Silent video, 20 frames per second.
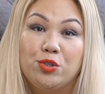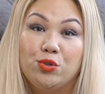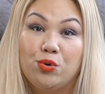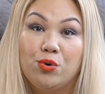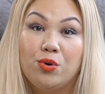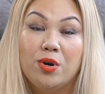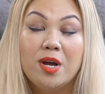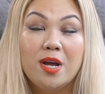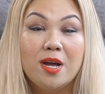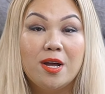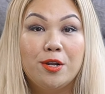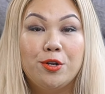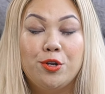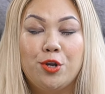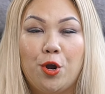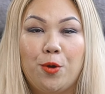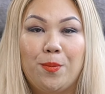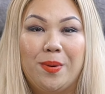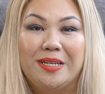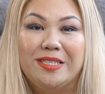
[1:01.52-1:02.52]
sure
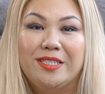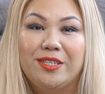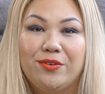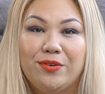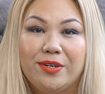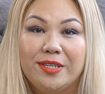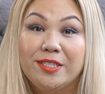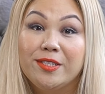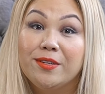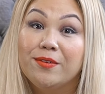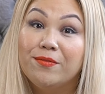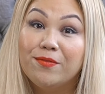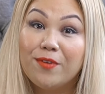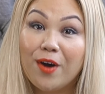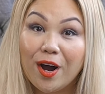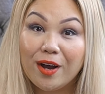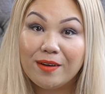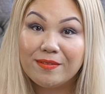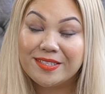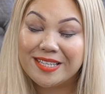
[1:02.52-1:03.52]
no bacteria
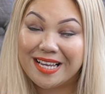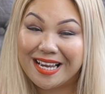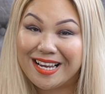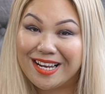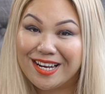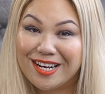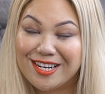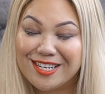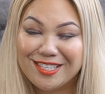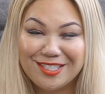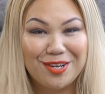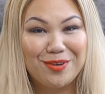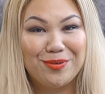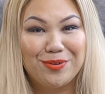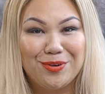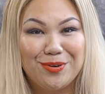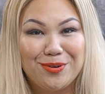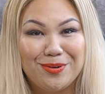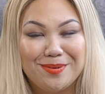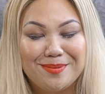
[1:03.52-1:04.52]
survives in
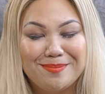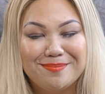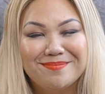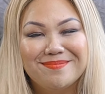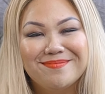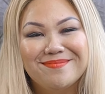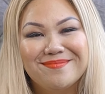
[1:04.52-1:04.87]
Kazoku.